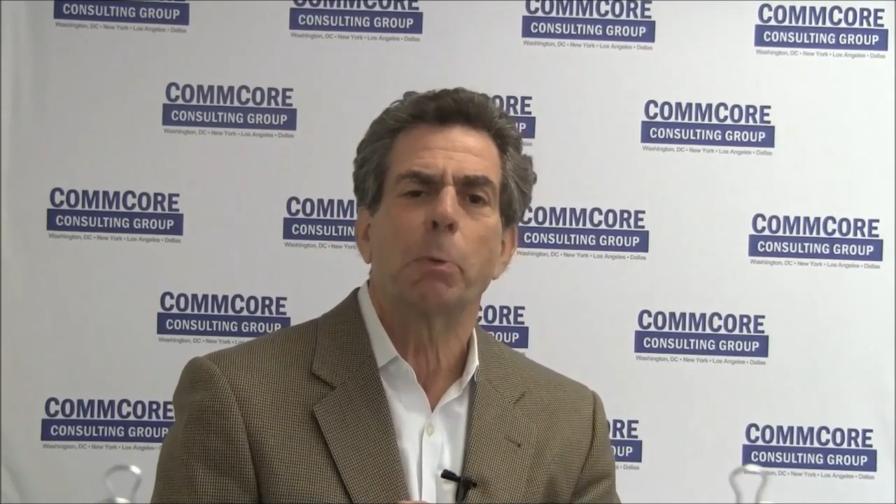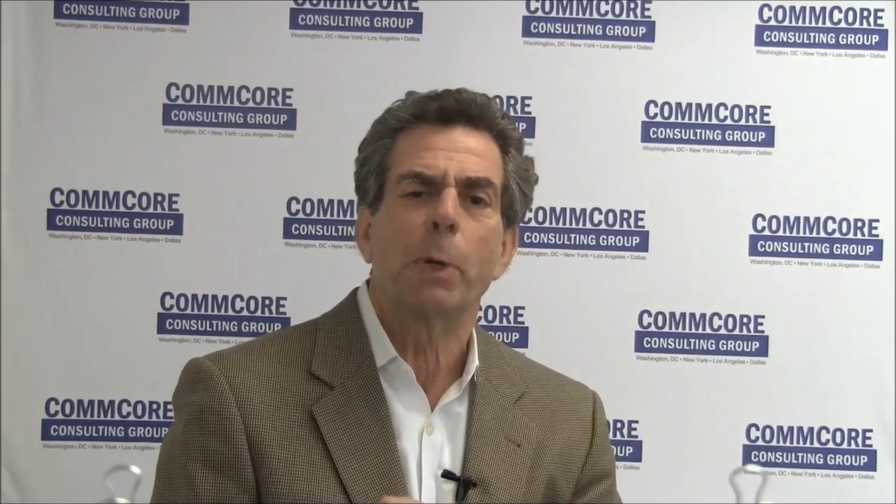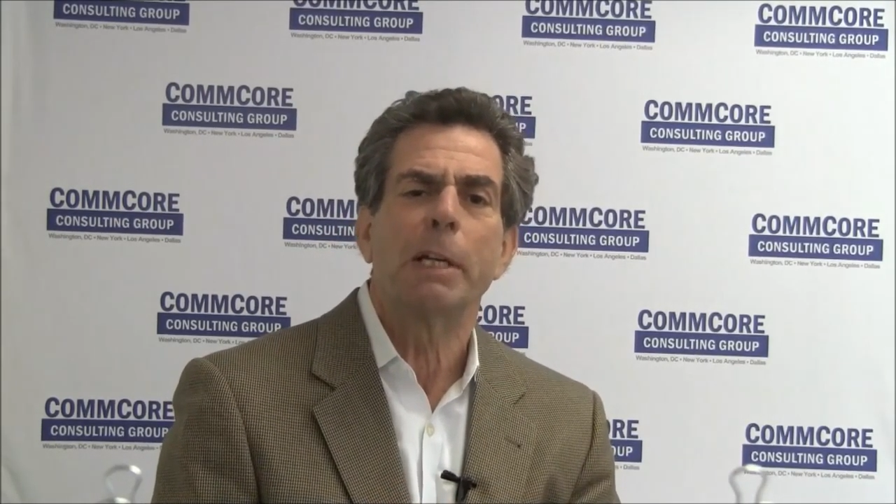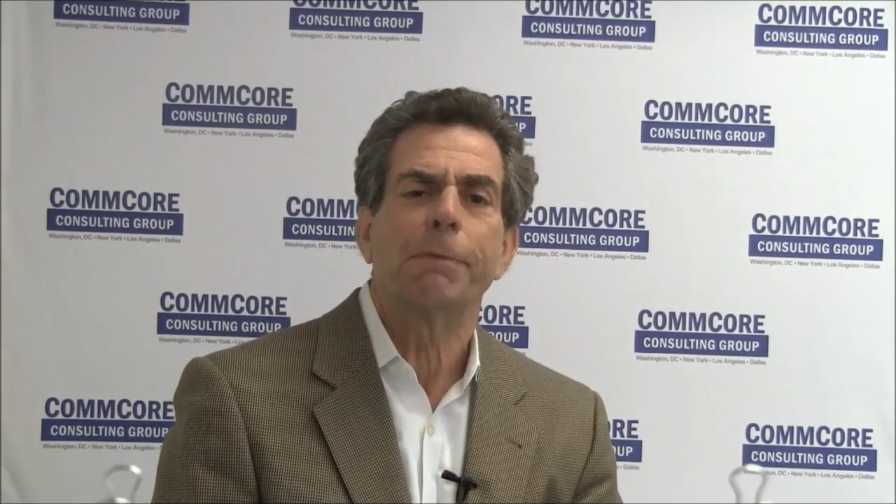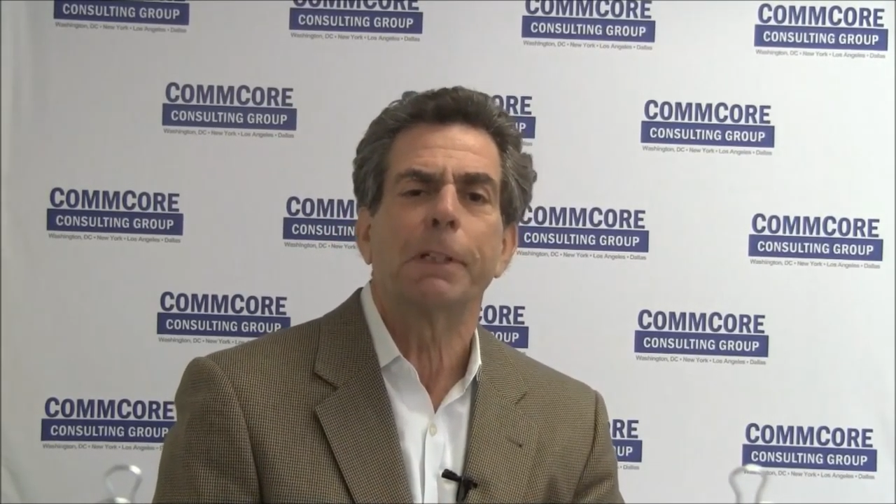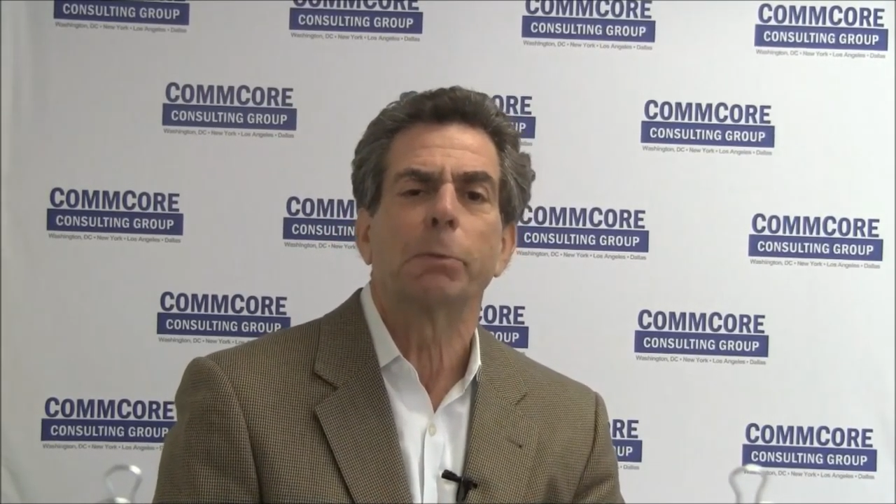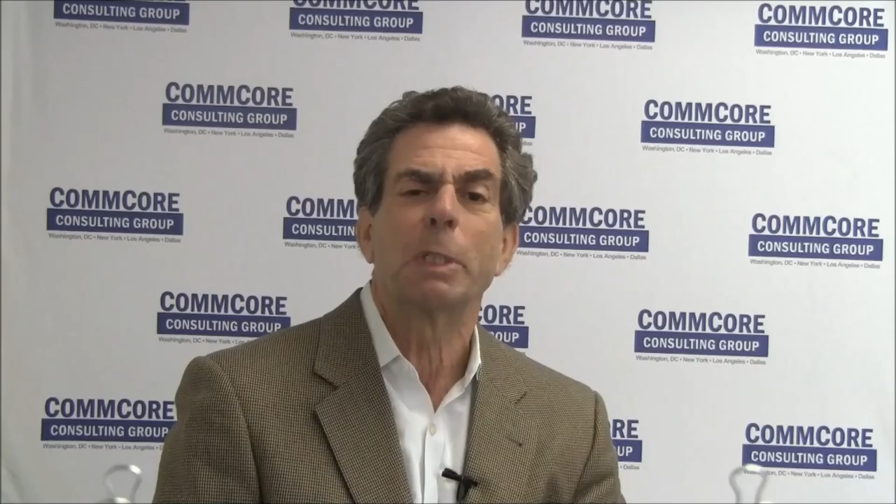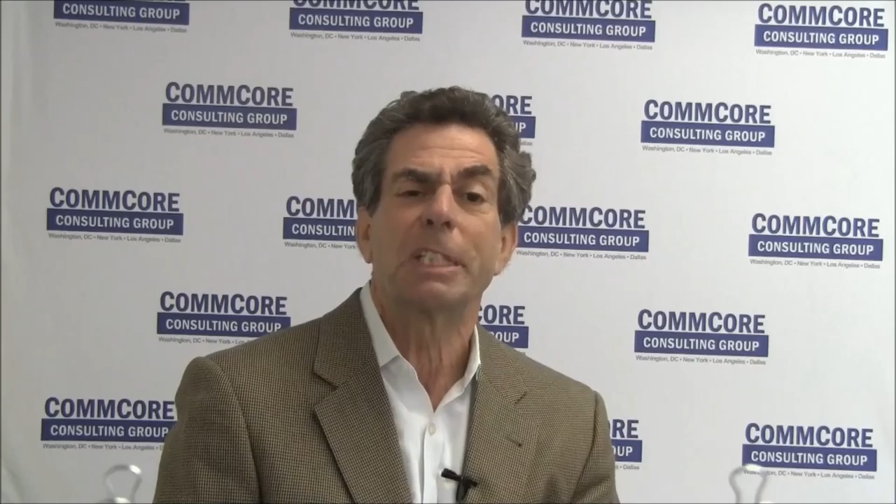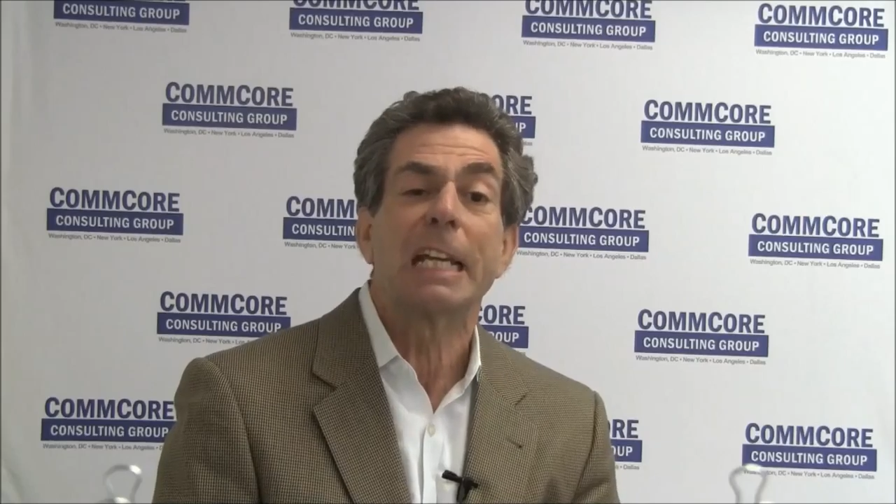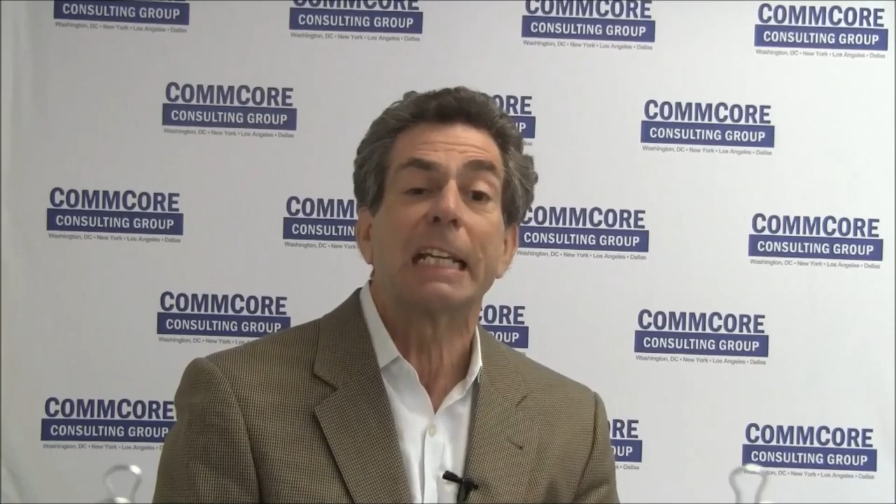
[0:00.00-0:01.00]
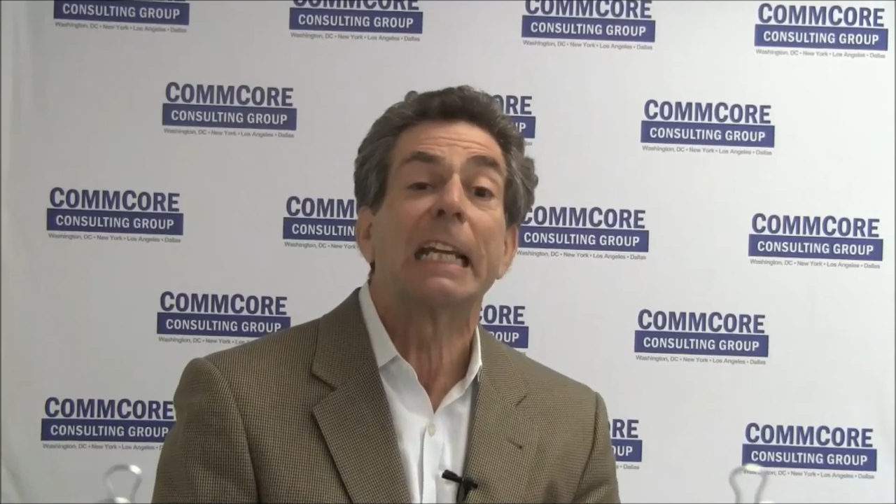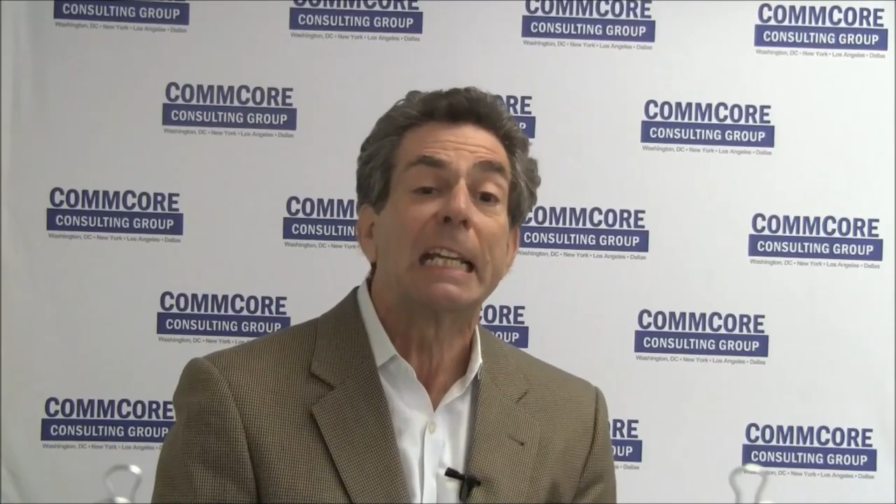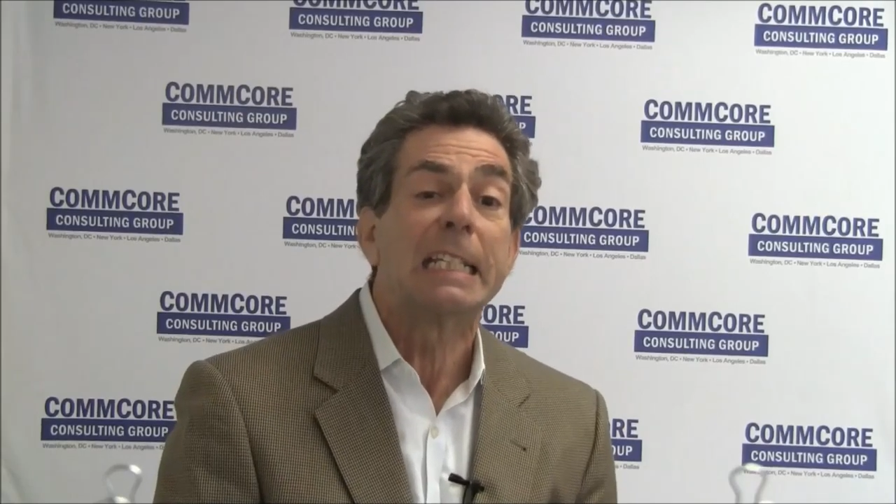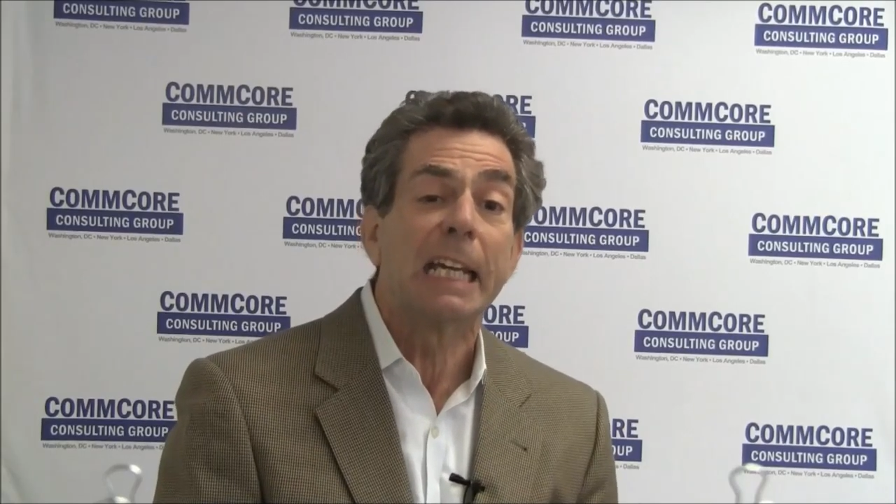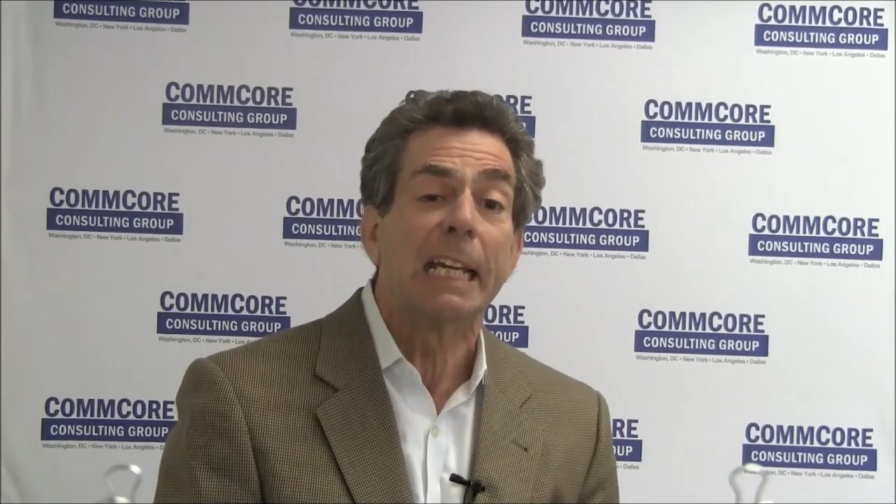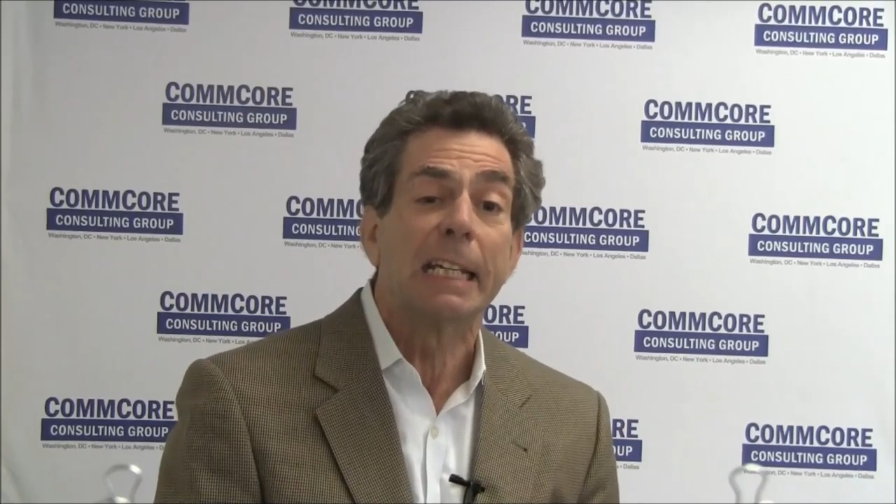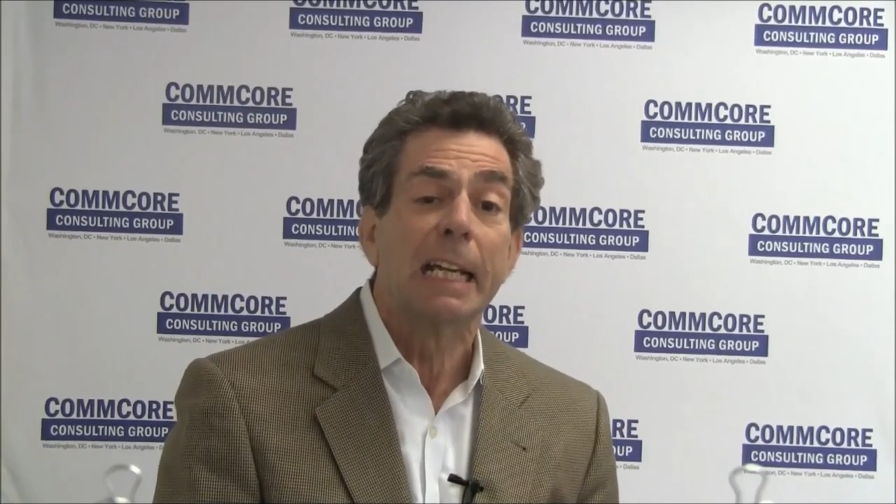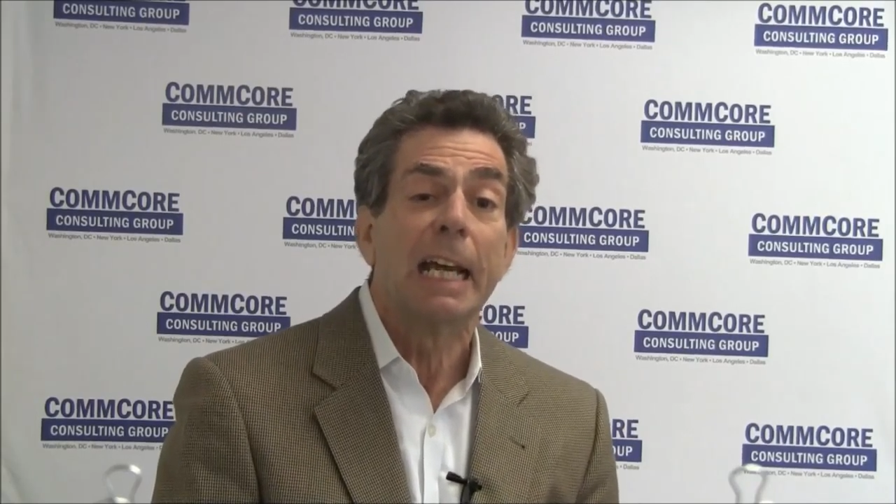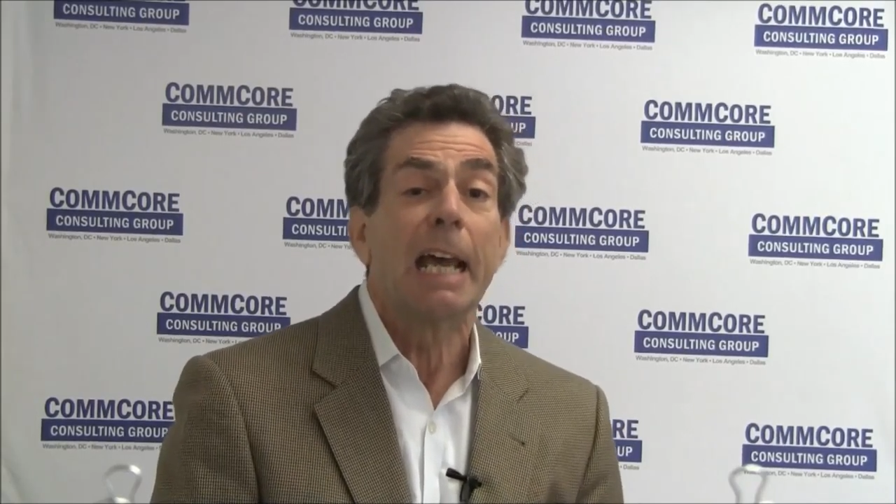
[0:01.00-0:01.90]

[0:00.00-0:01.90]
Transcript: Wiedefeld was thinking and did